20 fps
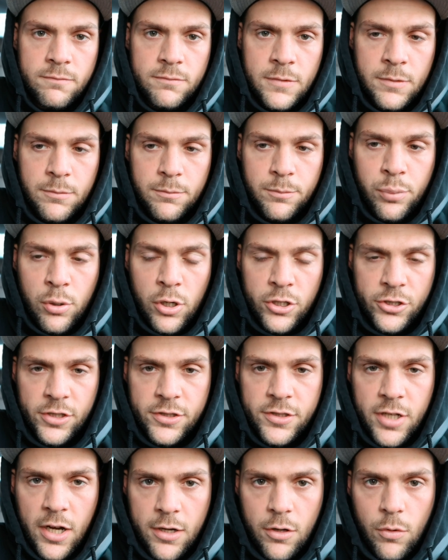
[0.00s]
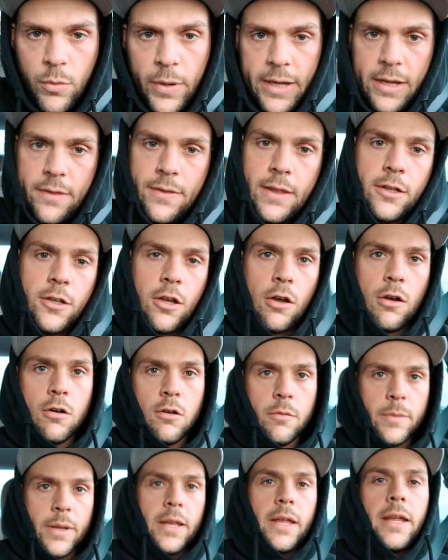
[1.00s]
and push a ton of weight and then go
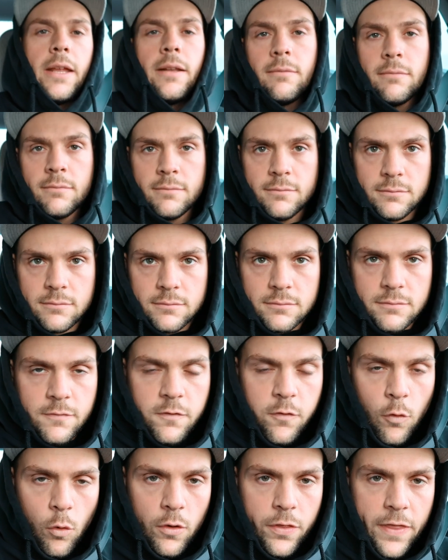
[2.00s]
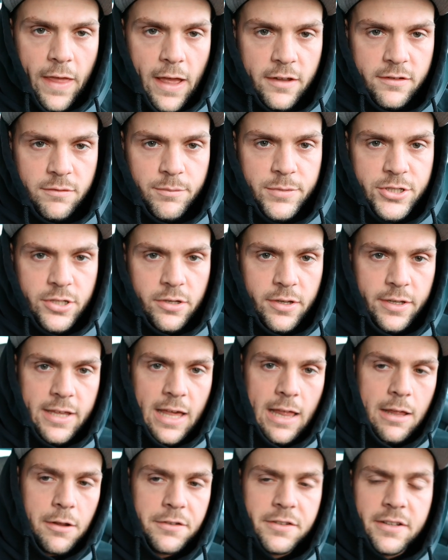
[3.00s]
home and eat four thousand bajillion
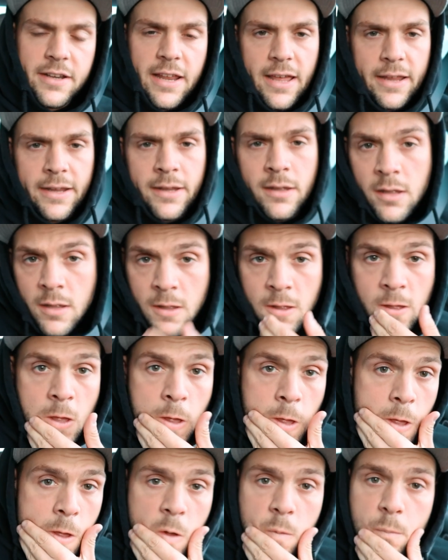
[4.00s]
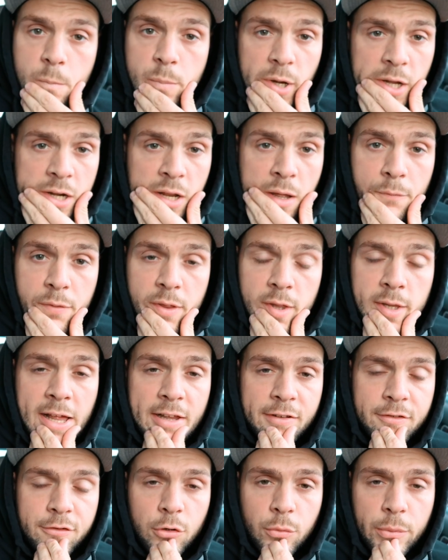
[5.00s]
calories a day. But um, for the
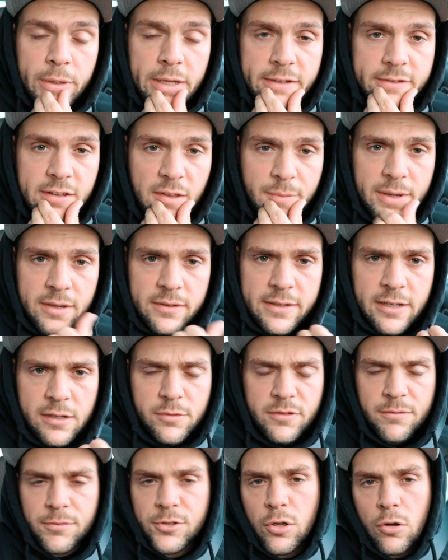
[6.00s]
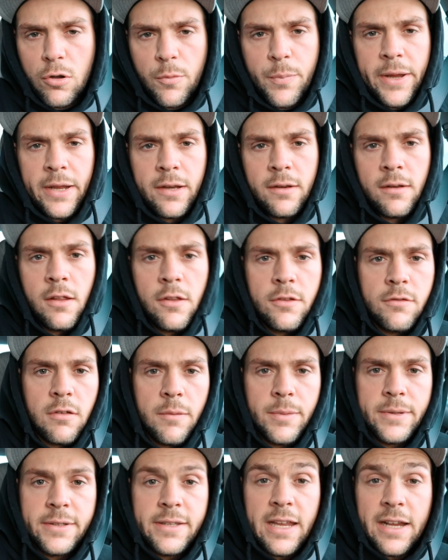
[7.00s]
last two weeks, I've been dealing with some shoulder pain, so I've
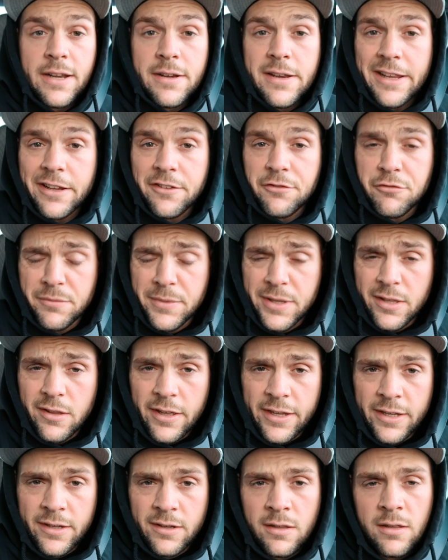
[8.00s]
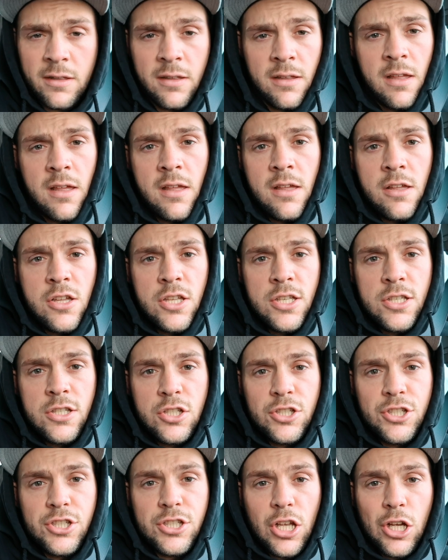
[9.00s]
been taking it extremely light.
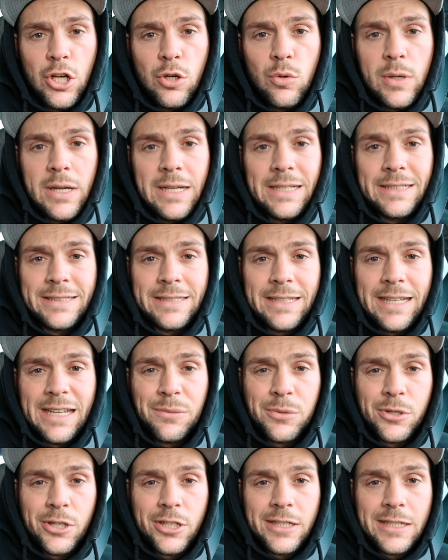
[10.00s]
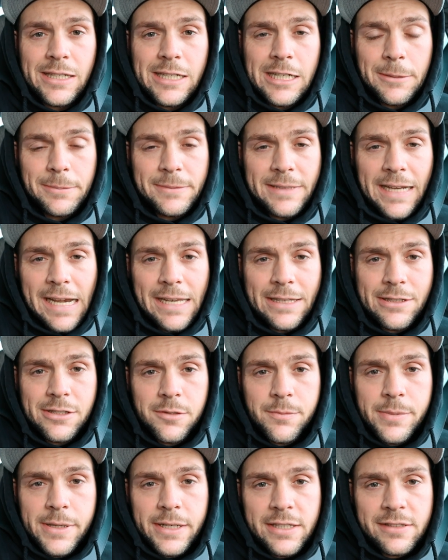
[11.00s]
So uh, today we're gonna up that a
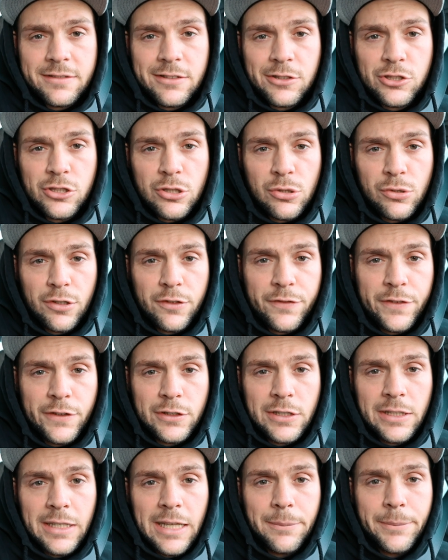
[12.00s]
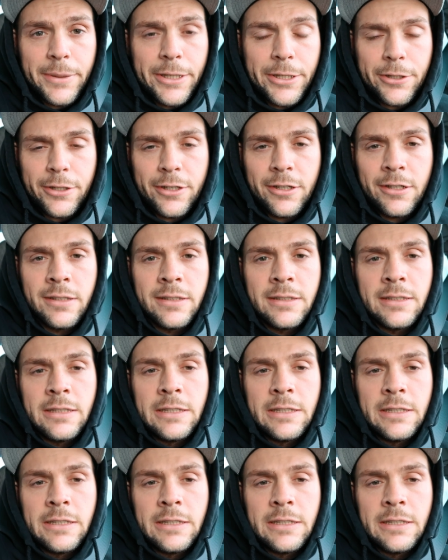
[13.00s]
little bit because the shoulder's feeling a lot better.